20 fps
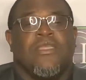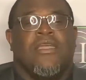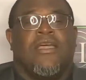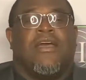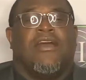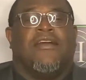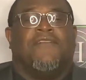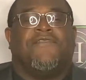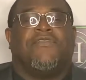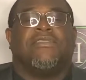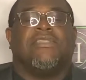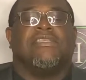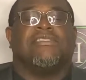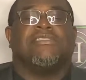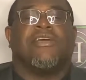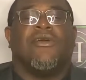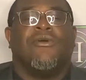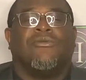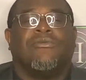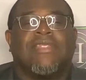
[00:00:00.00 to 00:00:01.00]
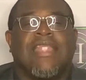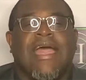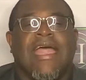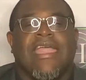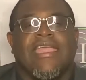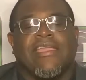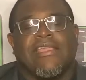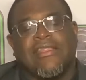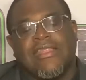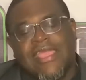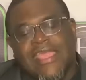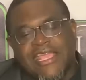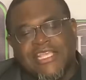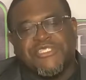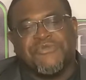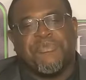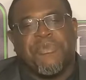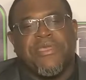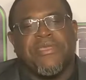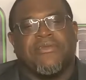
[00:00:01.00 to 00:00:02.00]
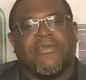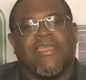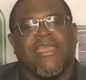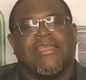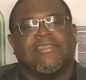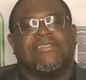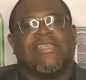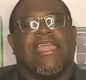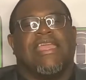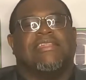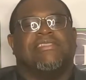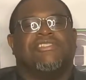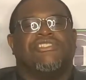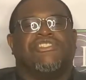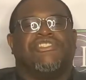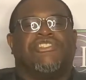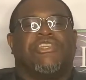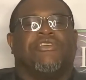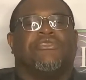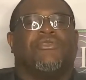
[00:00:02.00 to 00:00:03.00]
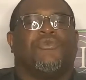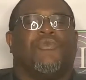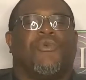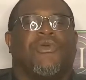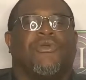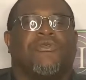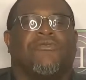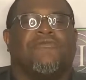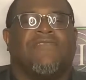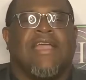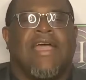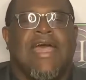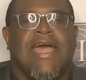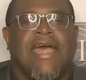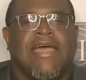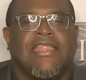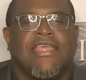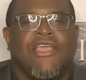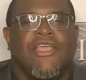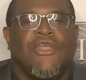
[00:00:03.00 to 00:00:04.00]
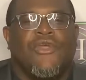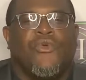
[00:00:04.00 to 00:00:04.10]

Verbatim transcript: uh, for this online experience and to share the Word of God